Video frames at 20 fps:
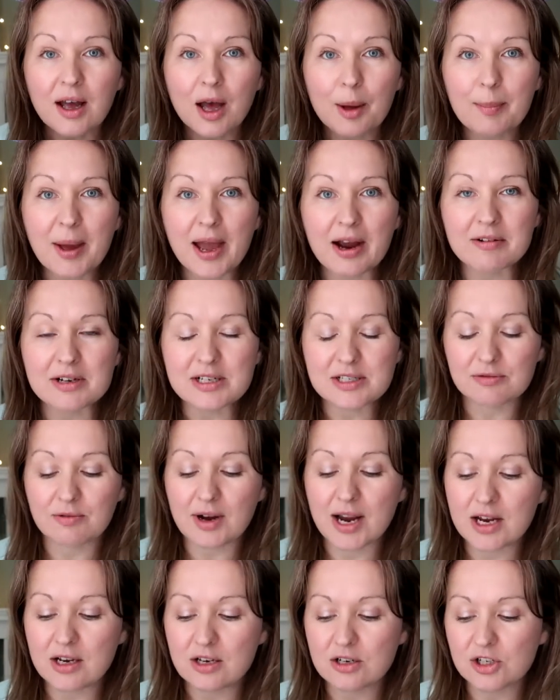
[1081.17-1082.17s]
A Paris
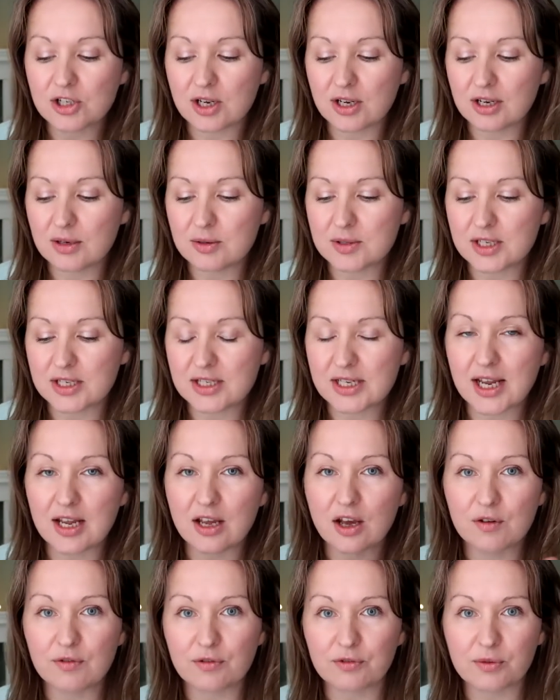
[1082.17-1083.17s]
range, and it was to
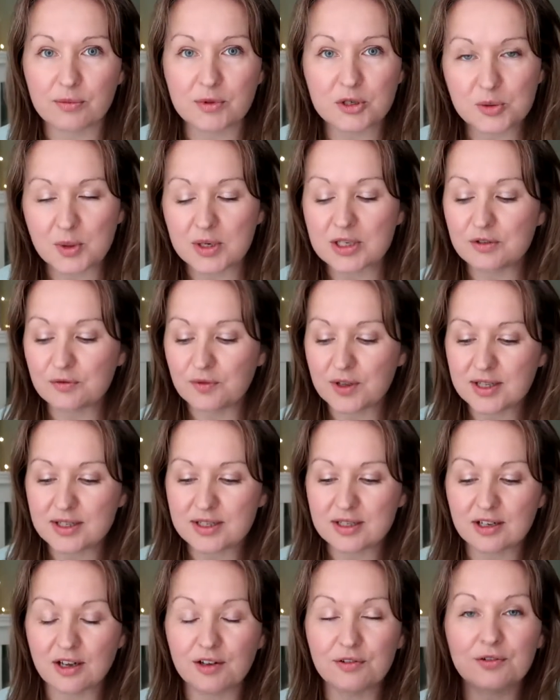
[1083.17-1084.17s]
take over from the
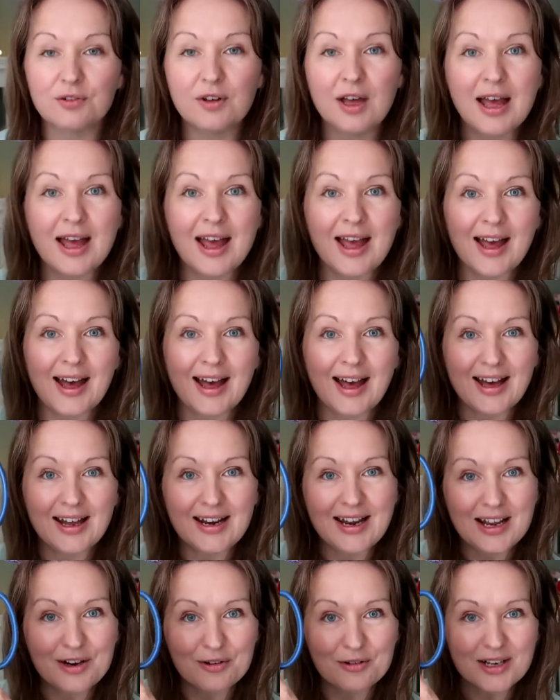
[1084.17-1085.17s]
25th stuff,
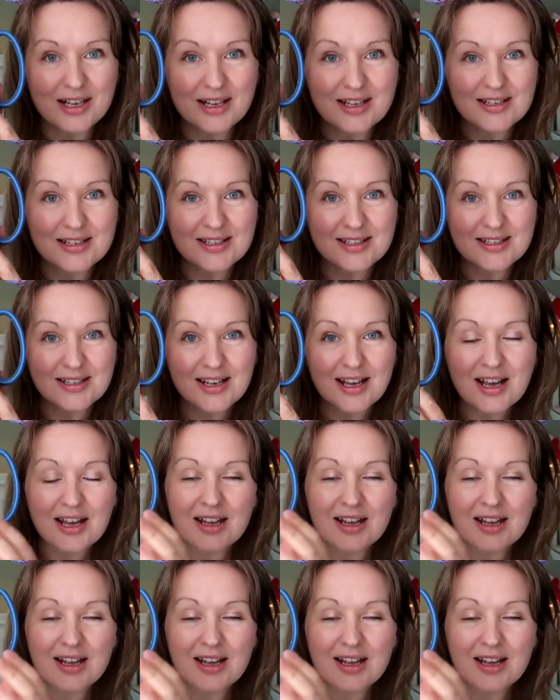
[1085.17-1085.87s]
and here it is.